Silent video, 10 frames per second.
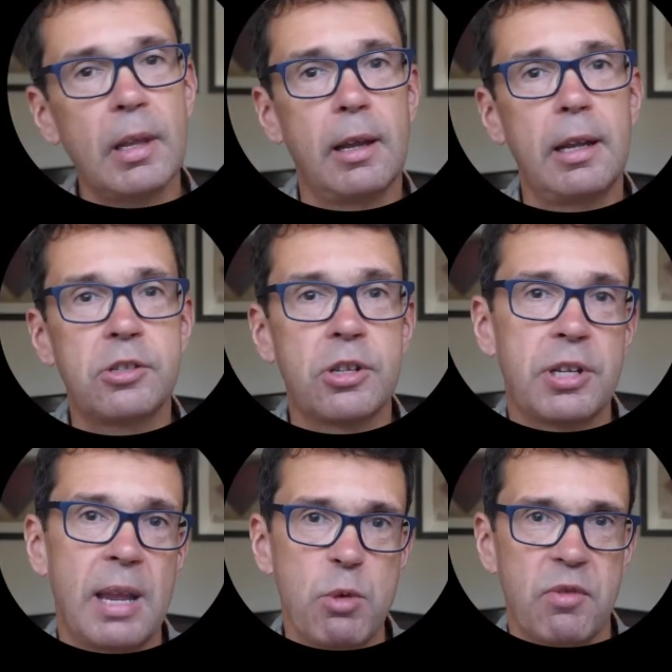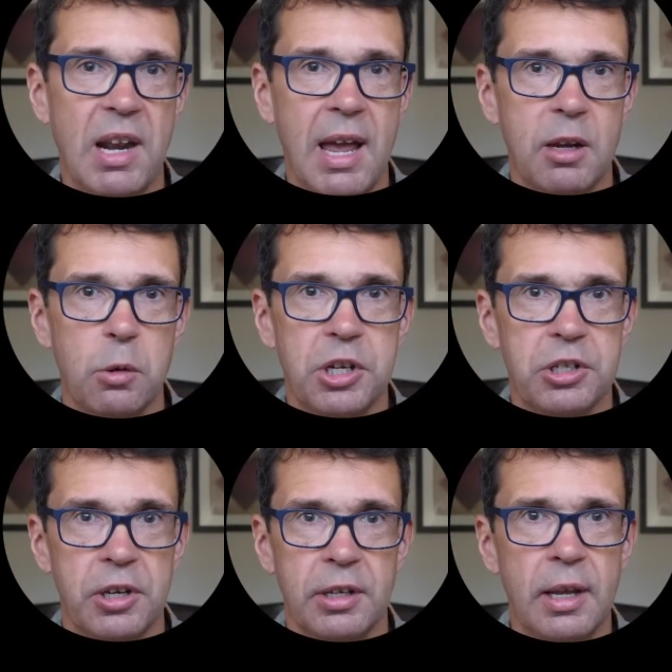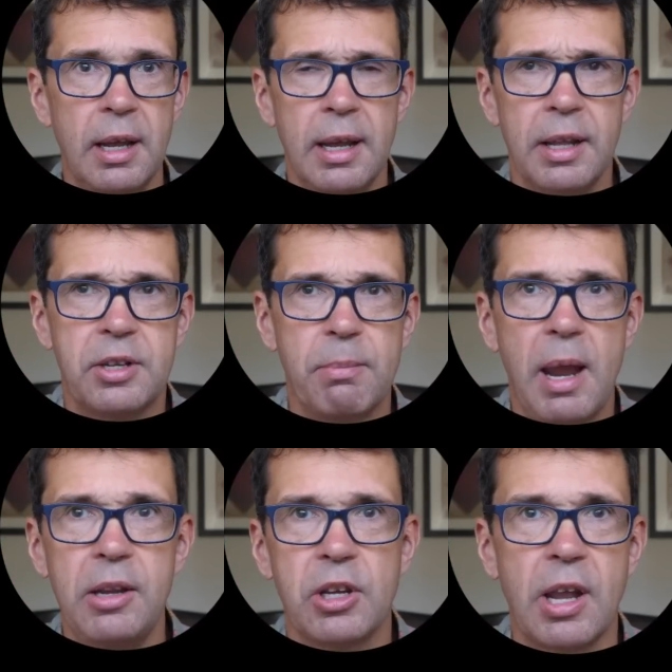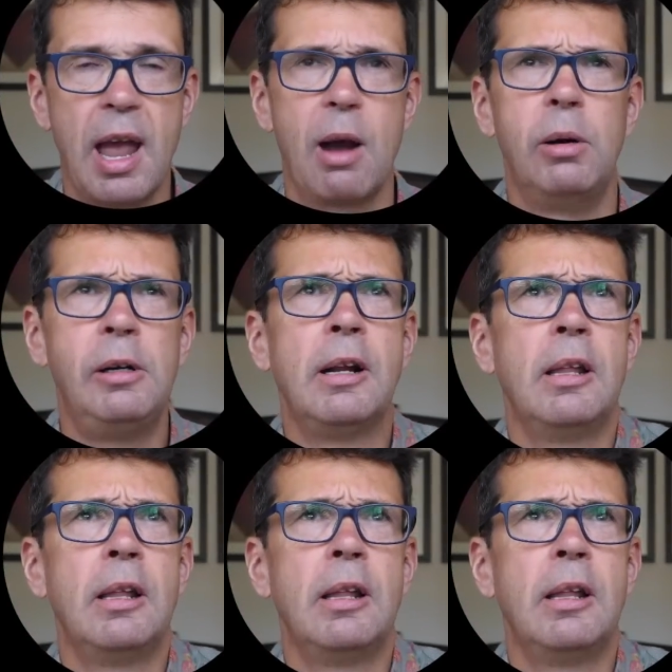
it's the same with a language, isn't it? It's amazing how,